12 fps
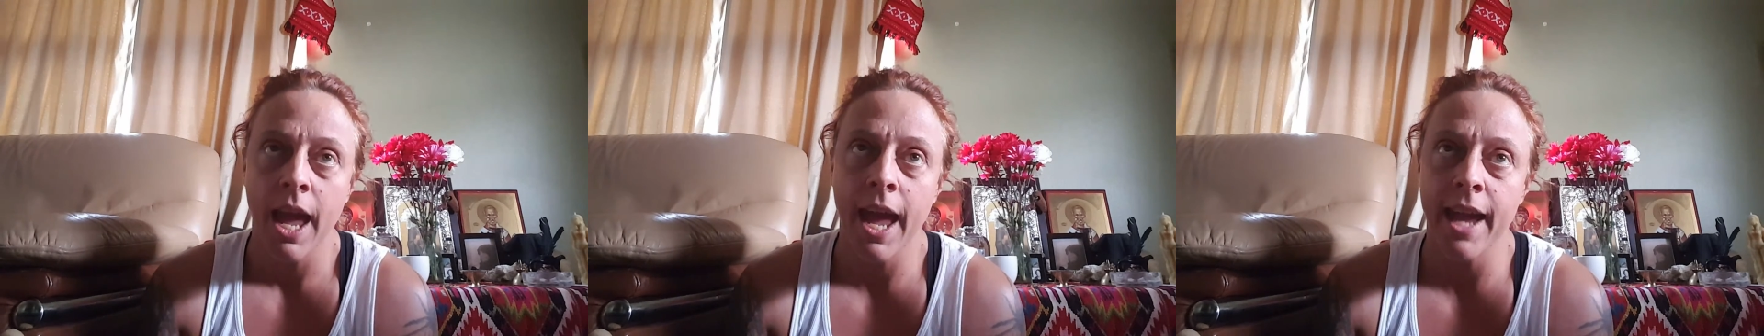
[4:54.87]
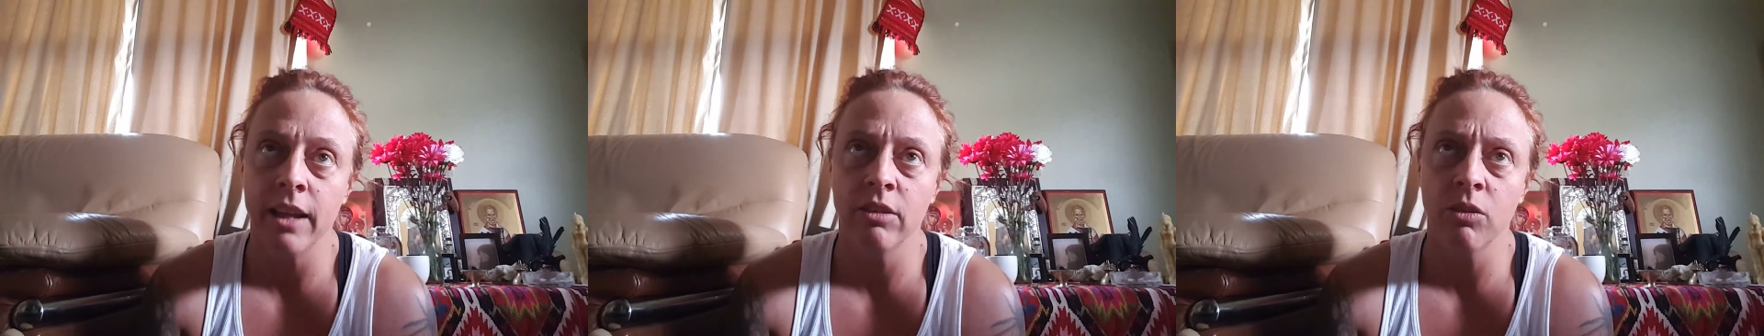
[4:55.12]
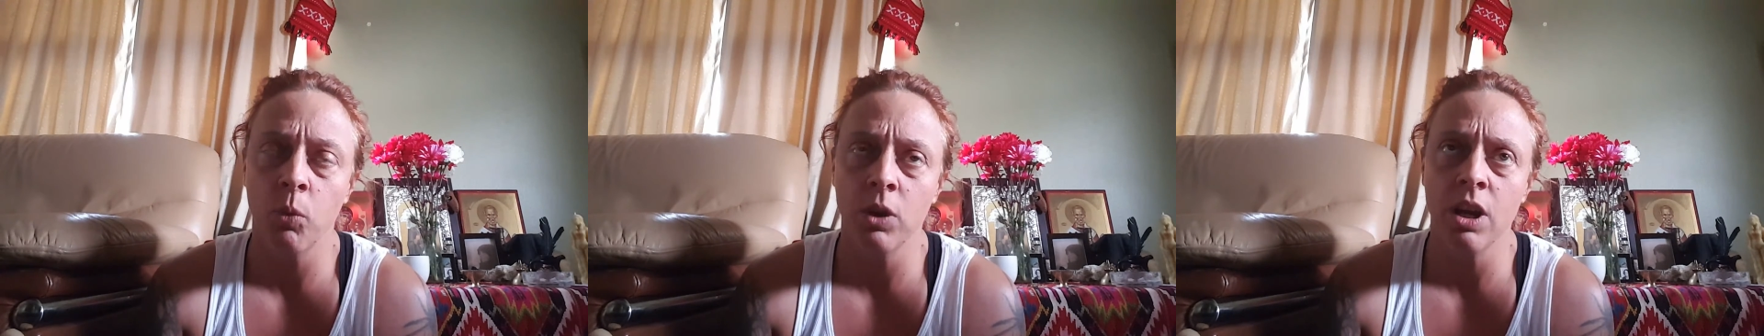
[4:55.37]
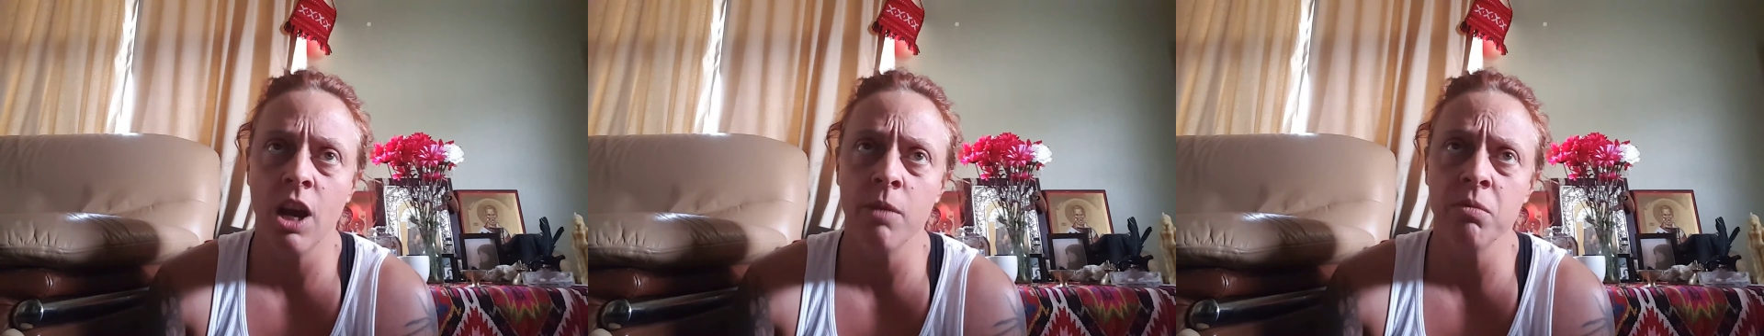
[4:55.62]
And
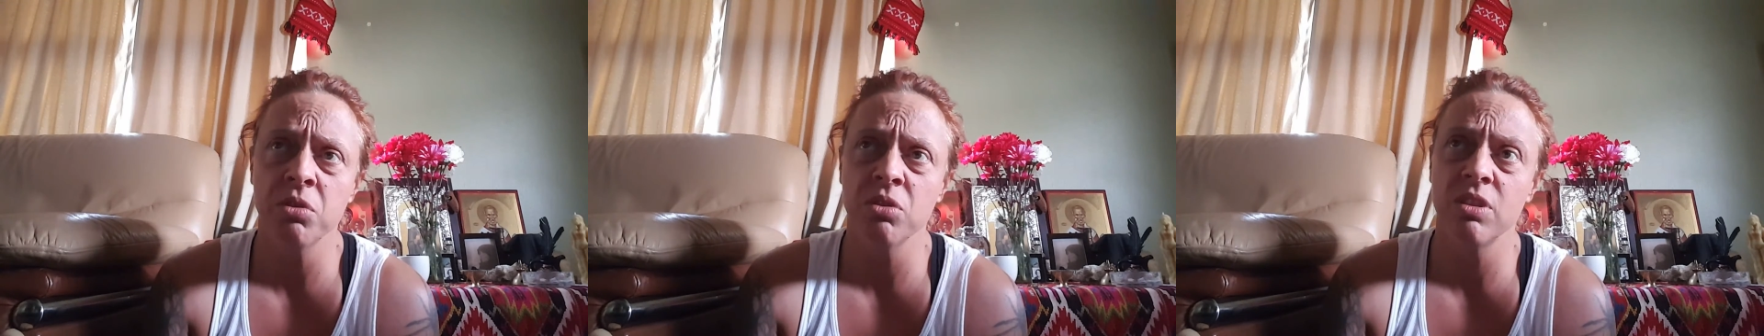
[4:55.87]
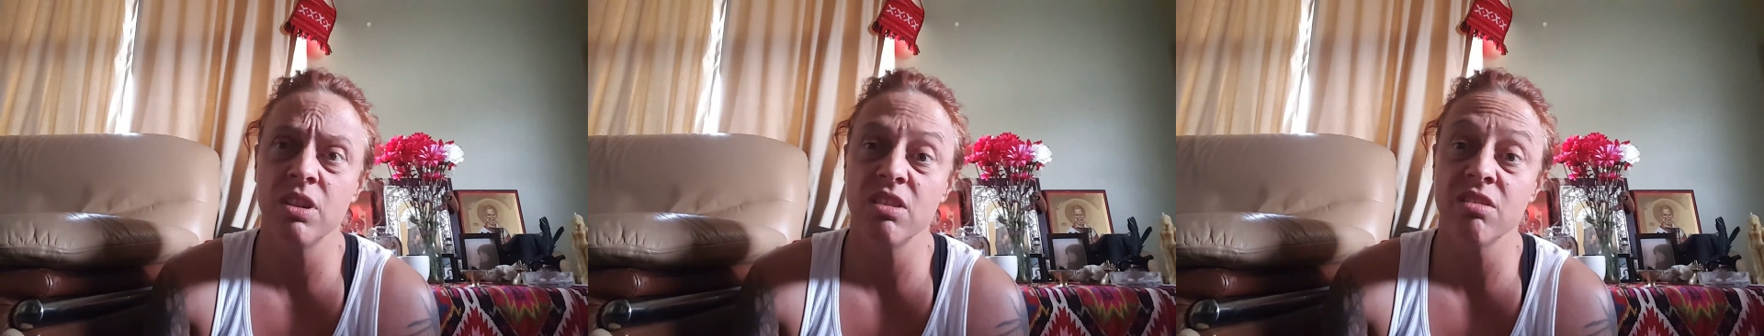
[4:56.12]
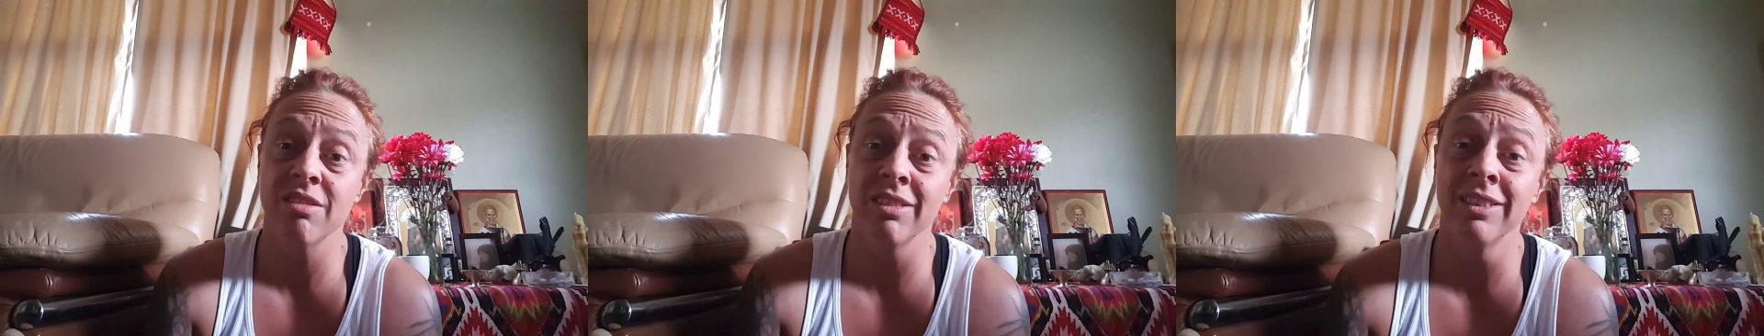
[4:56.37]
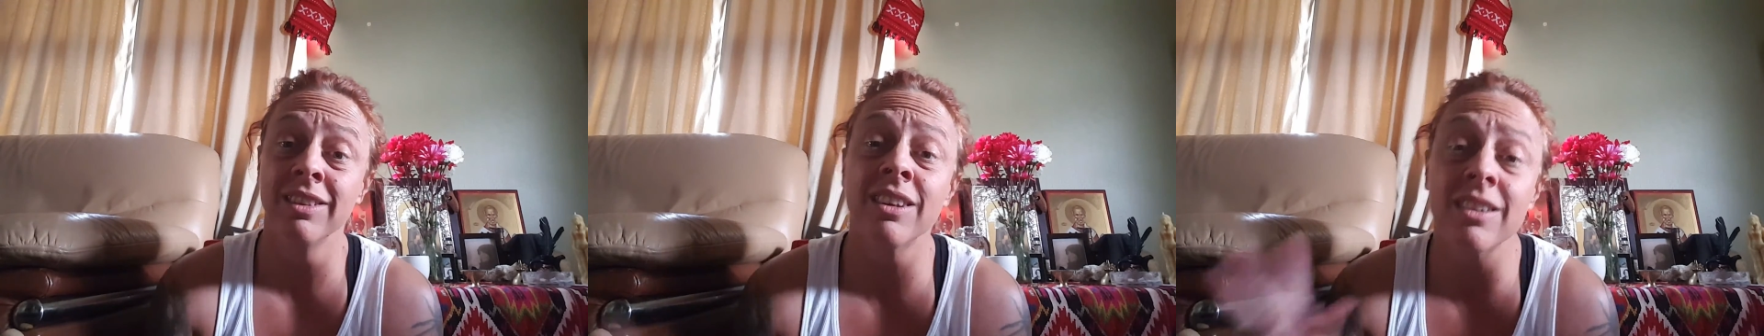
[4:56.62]
when it comes to these
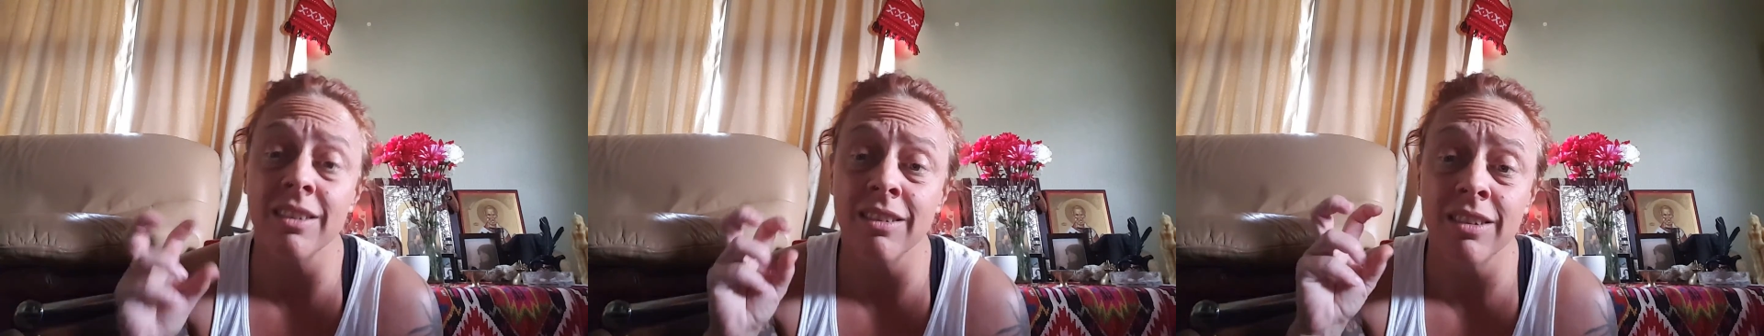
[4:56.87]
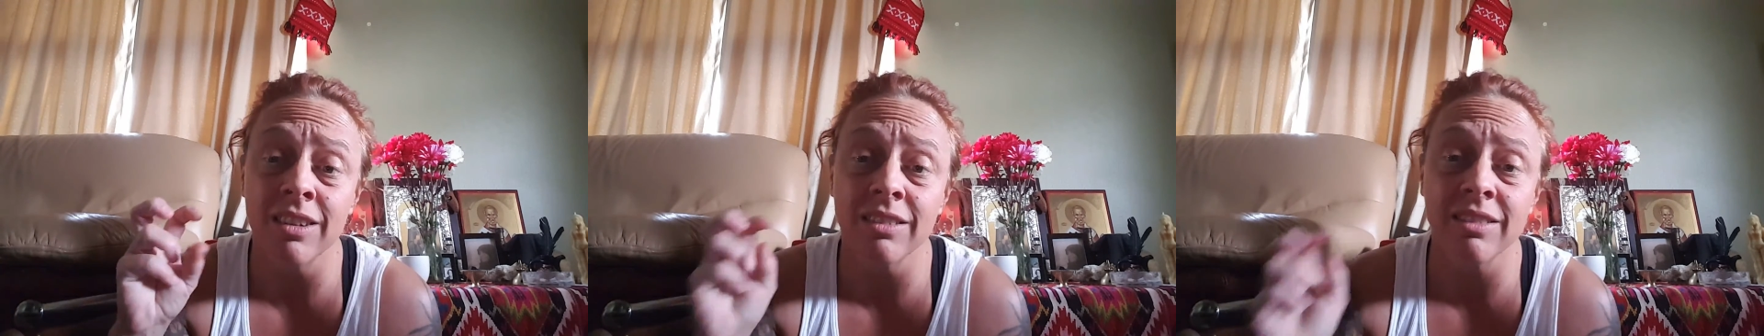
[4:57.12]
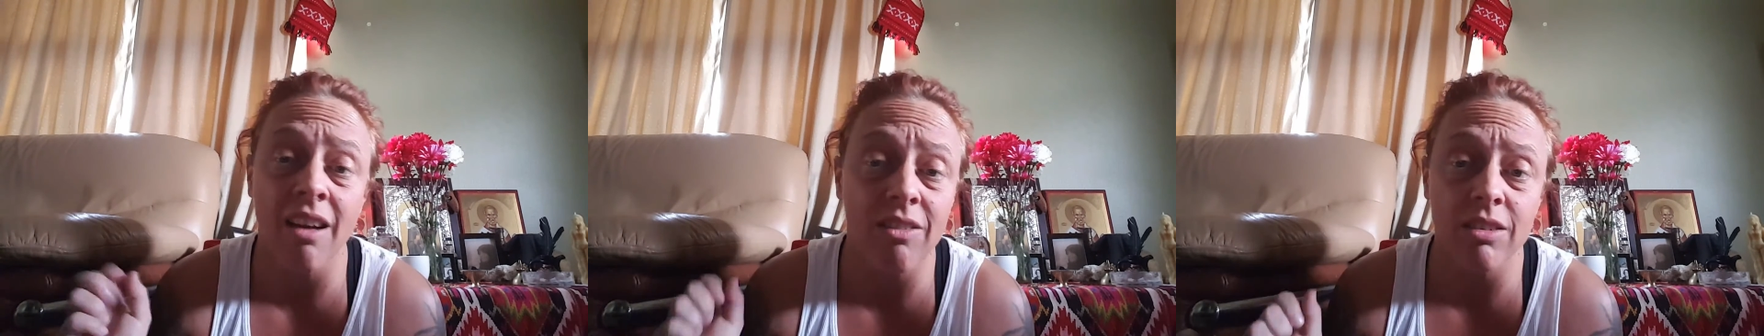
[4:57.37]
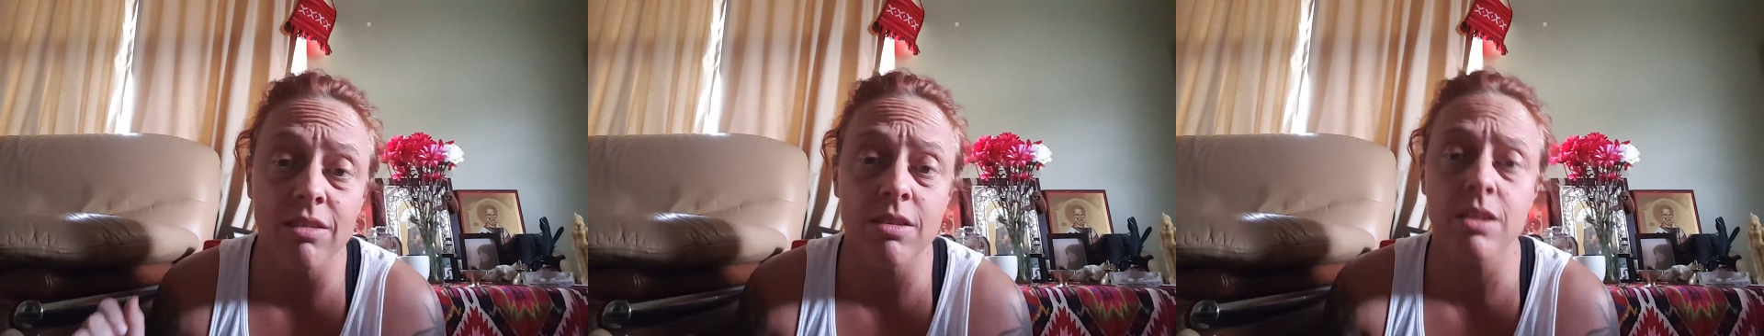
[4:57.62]
little
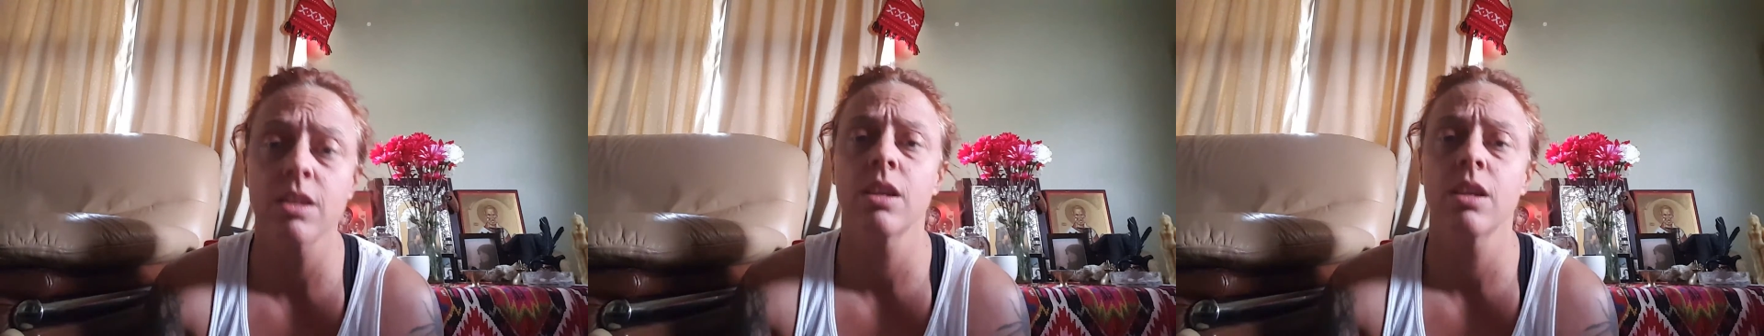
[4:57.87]
devils,